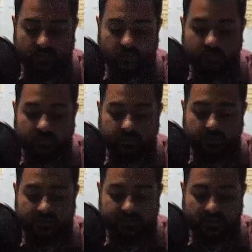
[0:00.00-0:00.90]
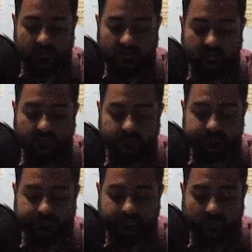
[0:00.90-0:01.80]
we will be putting together
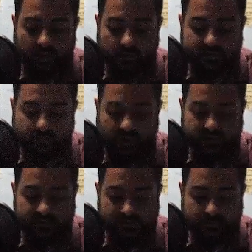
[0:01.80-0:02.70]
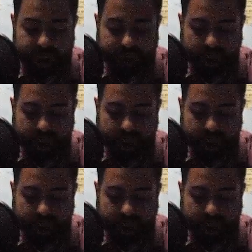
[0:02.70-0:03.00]
a response.